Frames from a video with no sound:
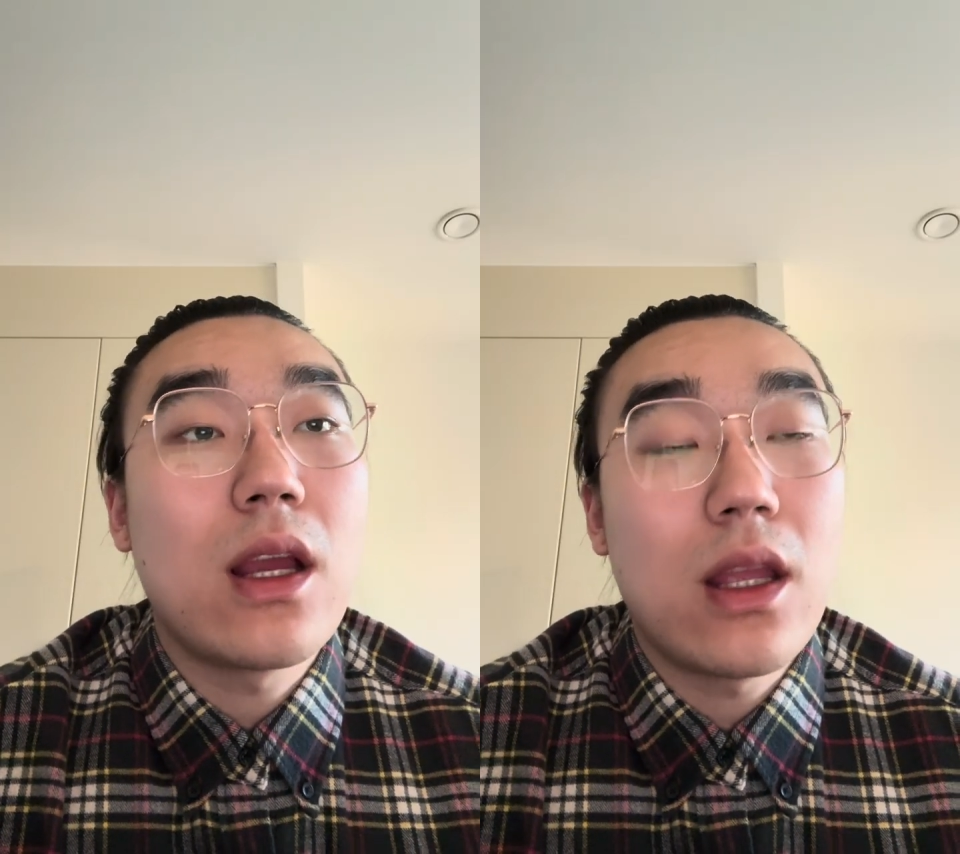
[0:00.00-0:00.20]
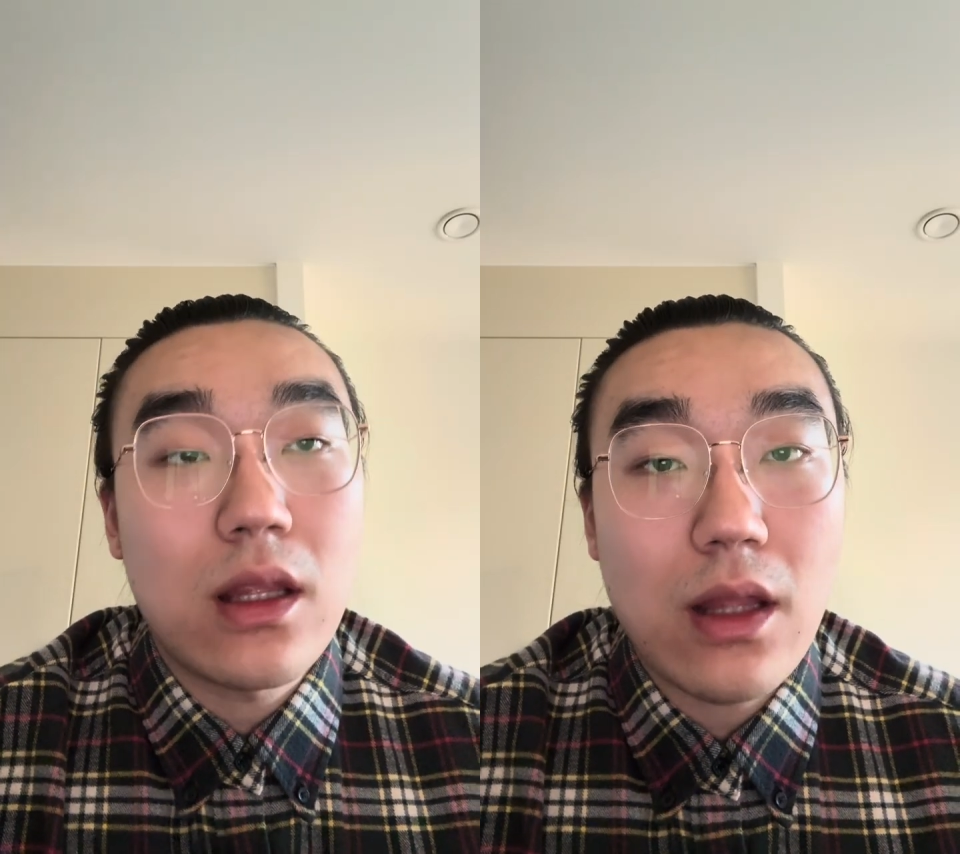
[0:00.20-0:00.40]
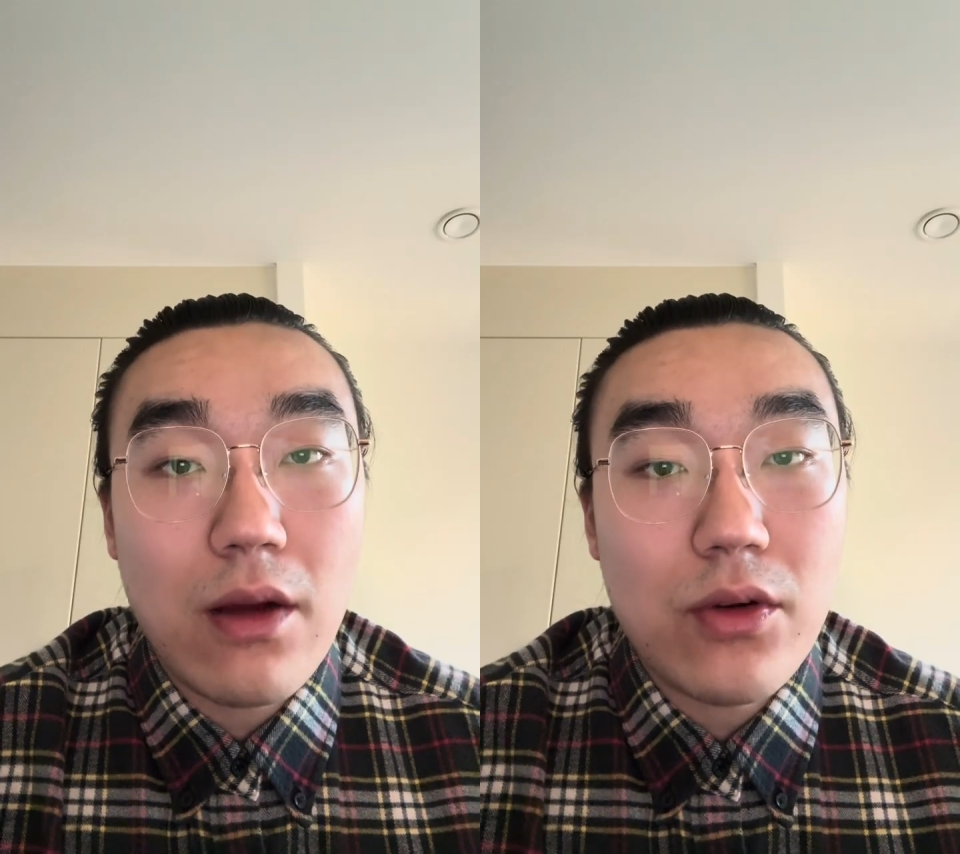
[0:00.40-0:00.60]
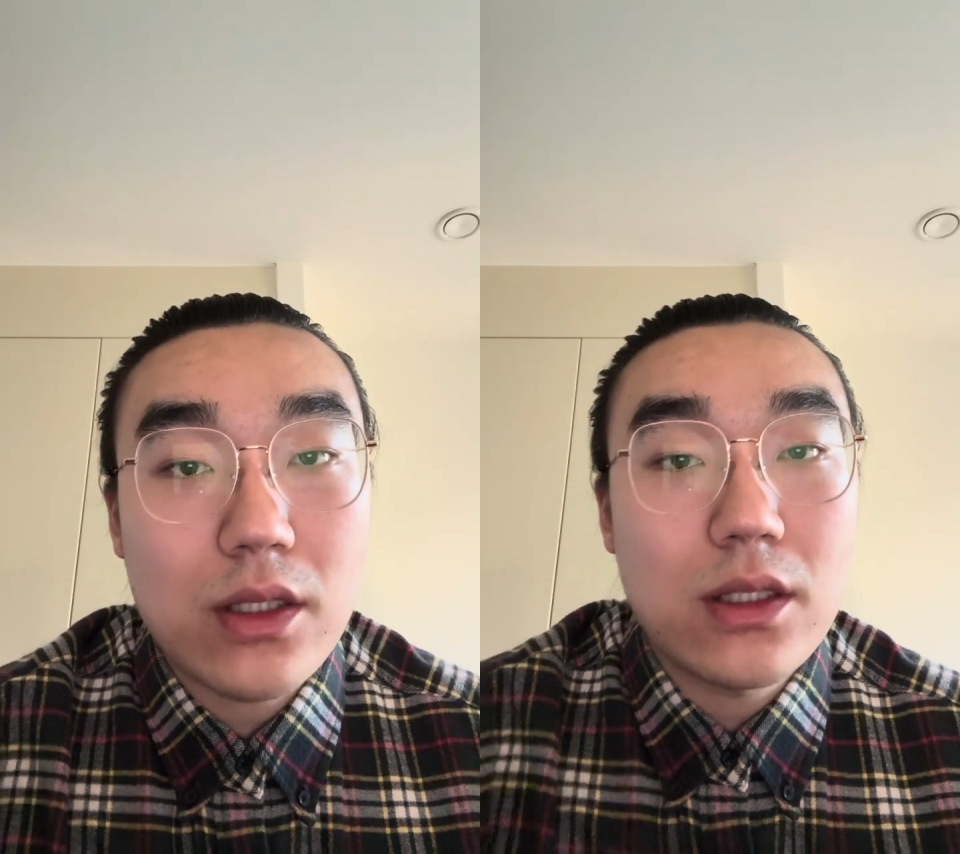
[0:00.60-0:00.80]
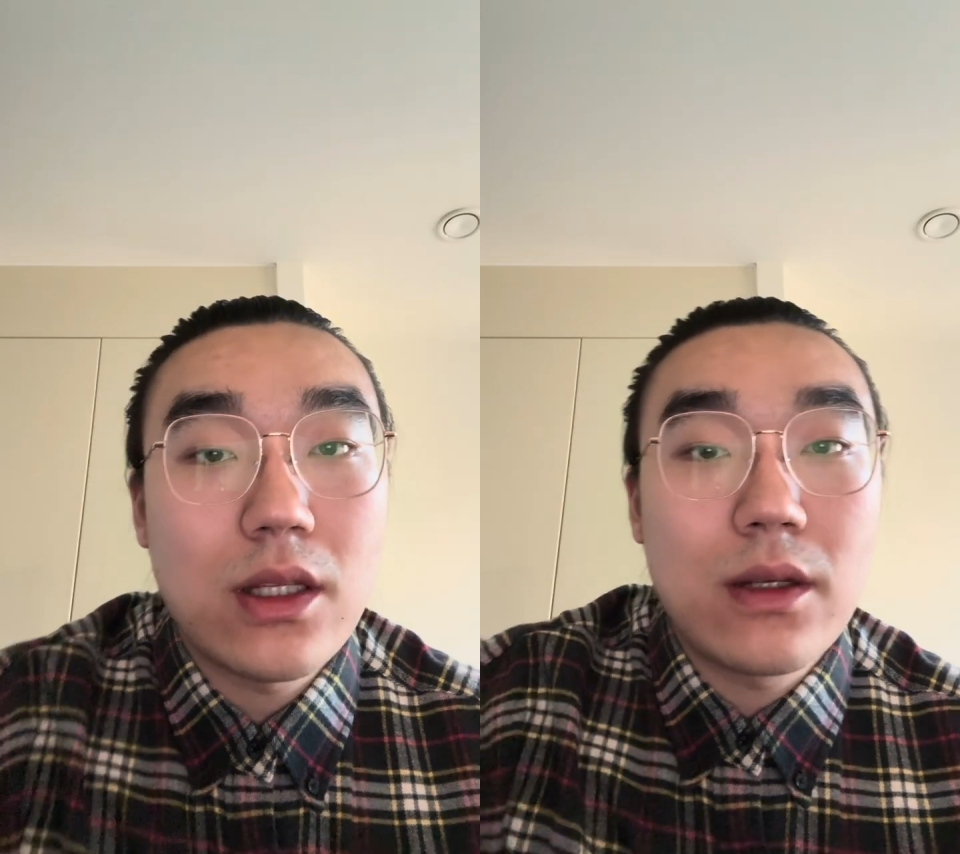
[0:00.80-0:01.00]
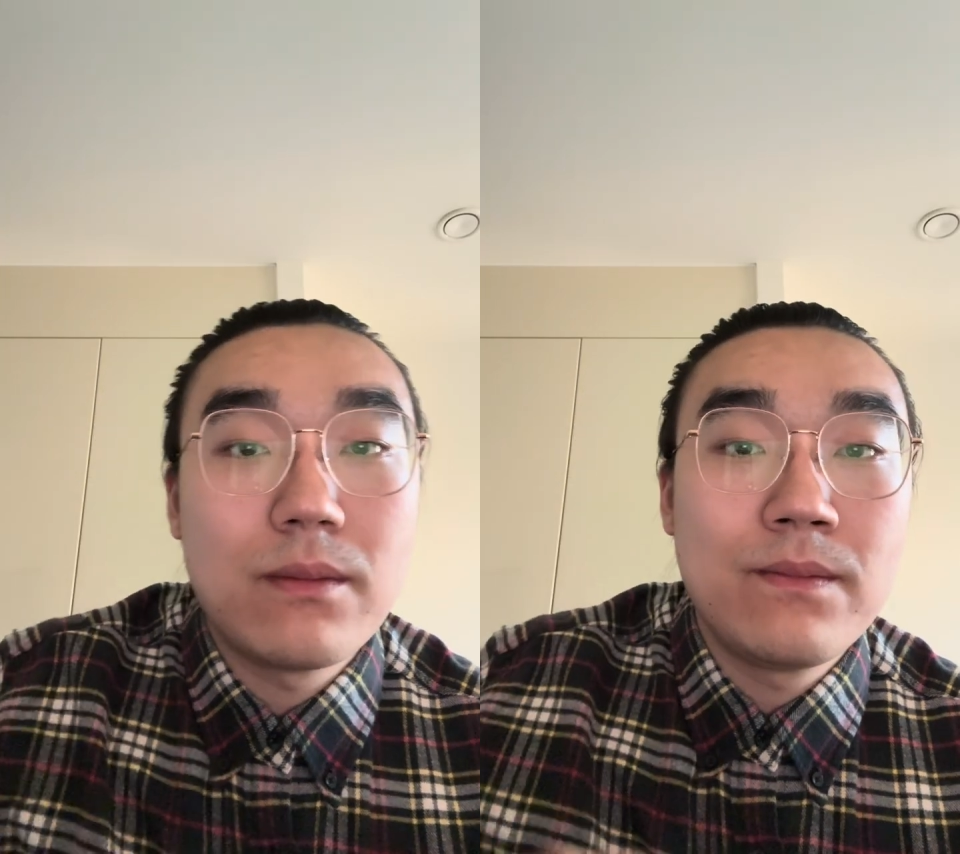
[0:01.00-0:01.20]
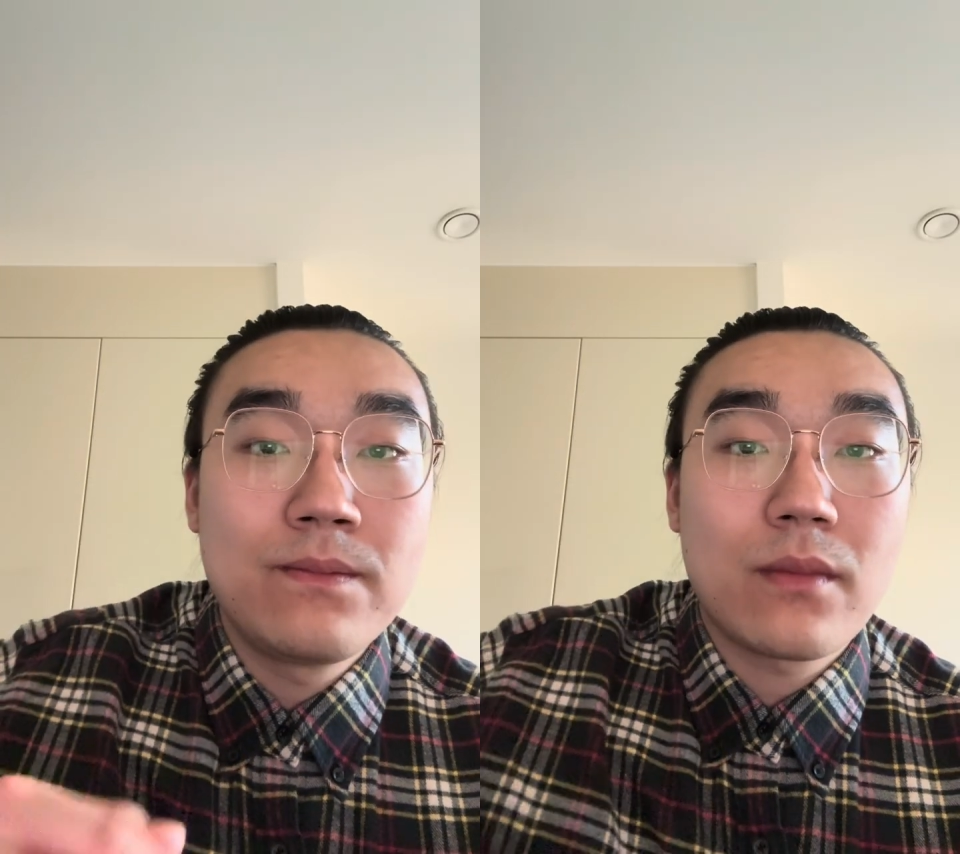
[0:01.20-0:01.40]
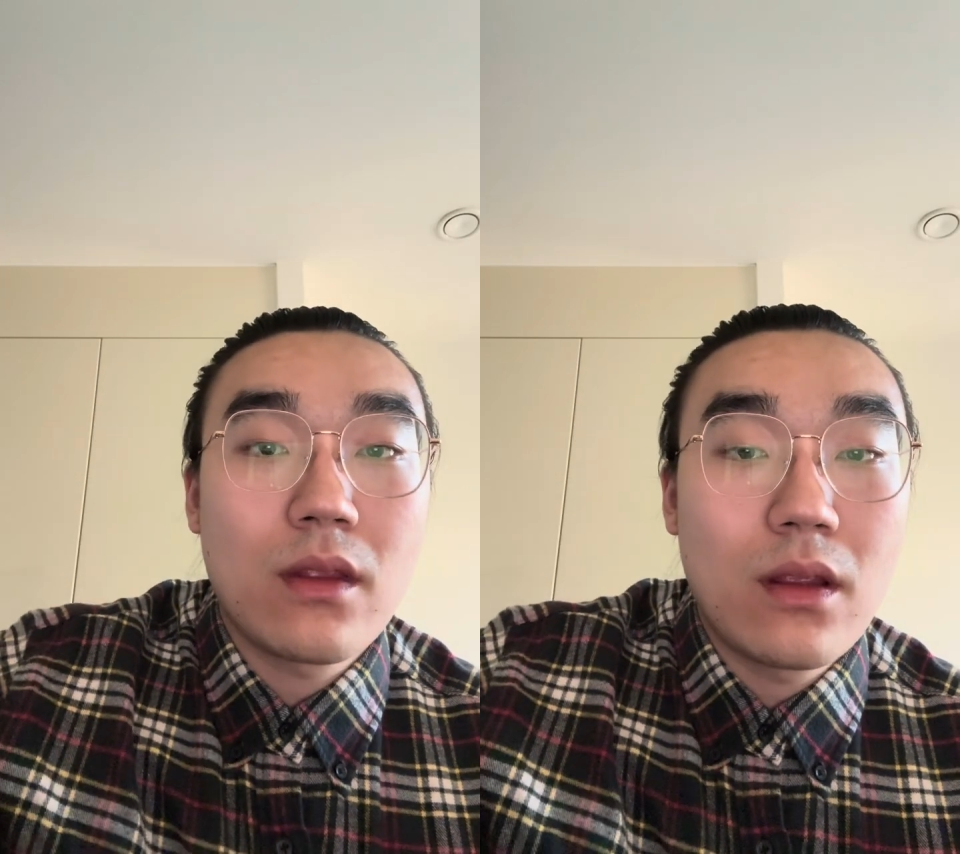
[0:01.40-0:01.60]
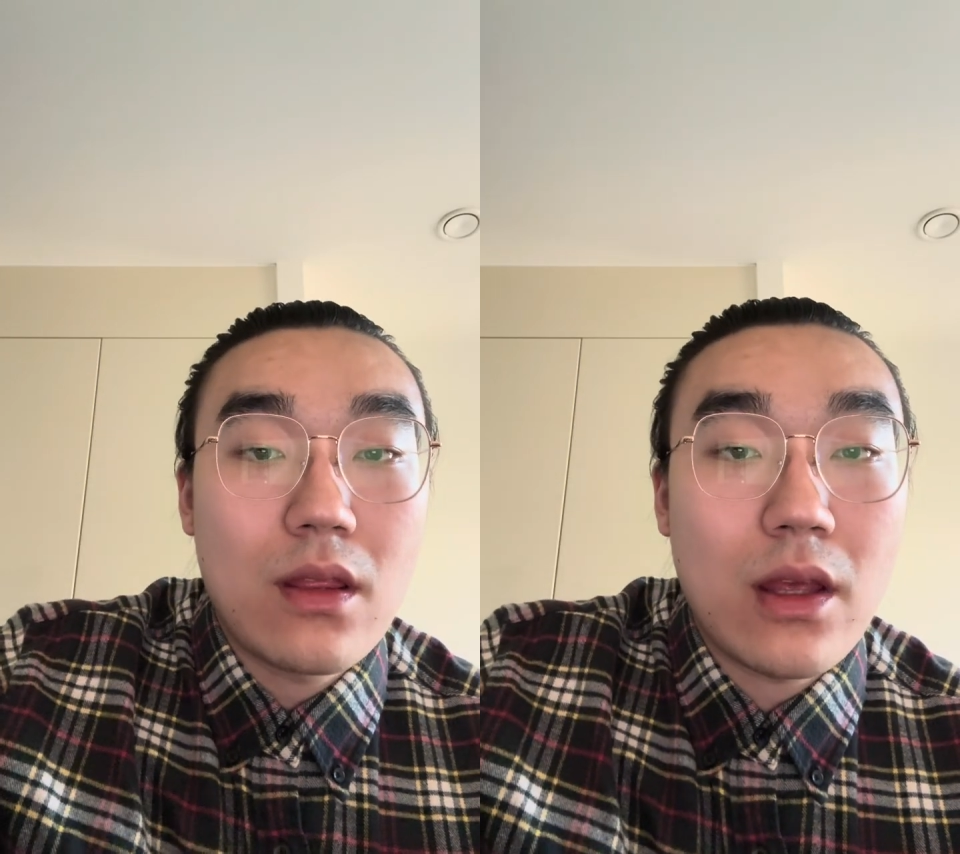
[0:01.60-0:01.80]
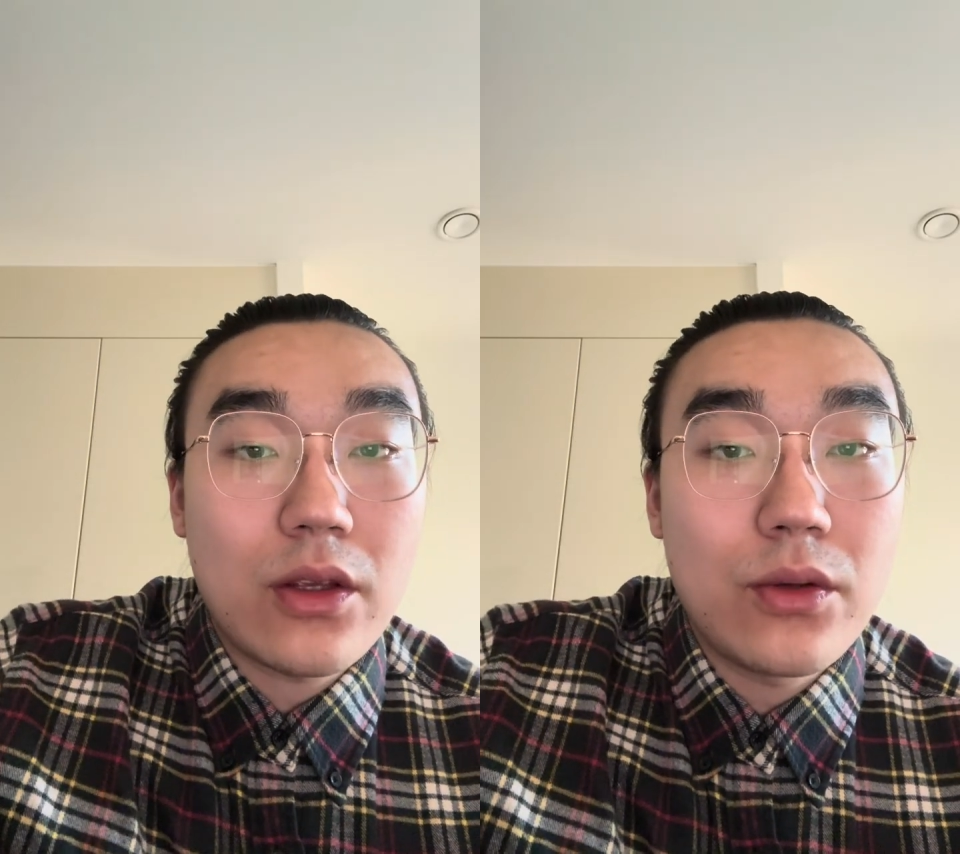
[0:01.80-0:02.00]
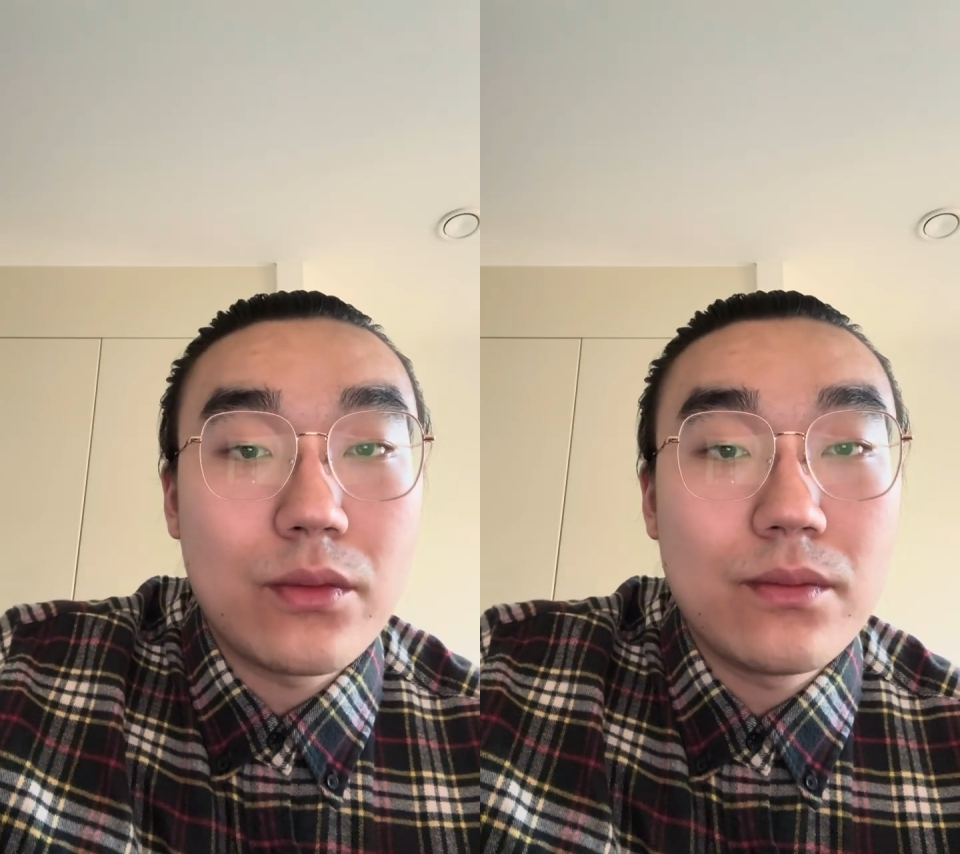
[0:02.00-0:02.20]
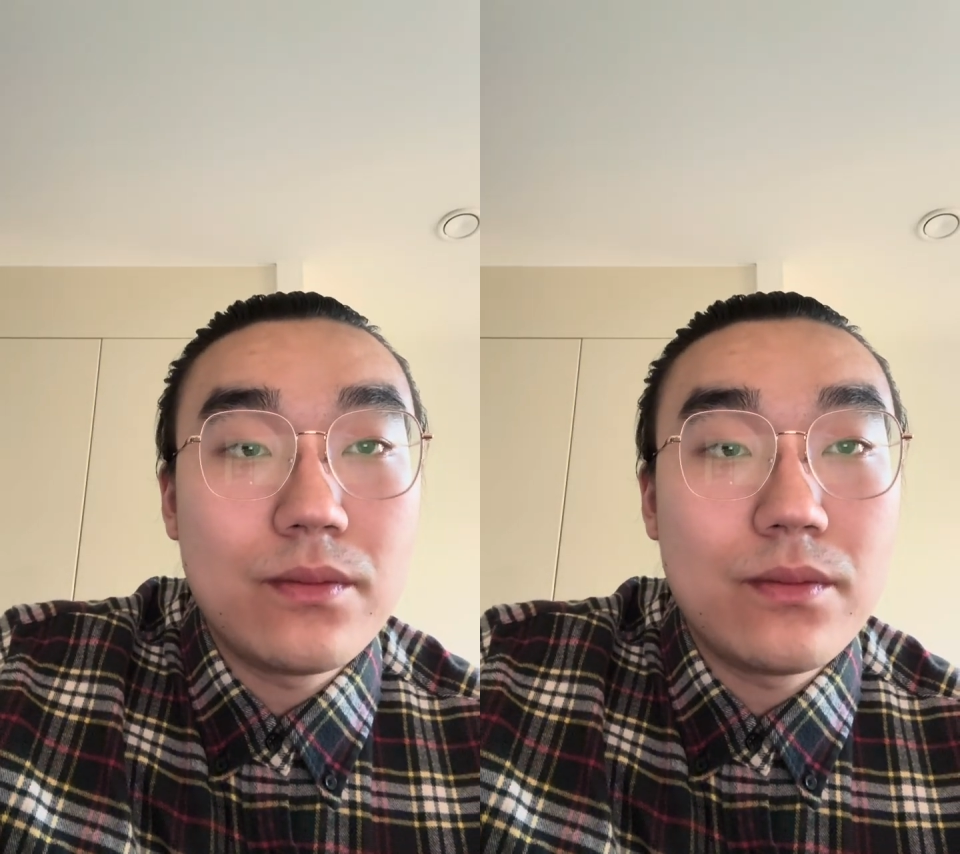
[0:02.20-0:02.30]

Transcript: in Africa today. Thank you.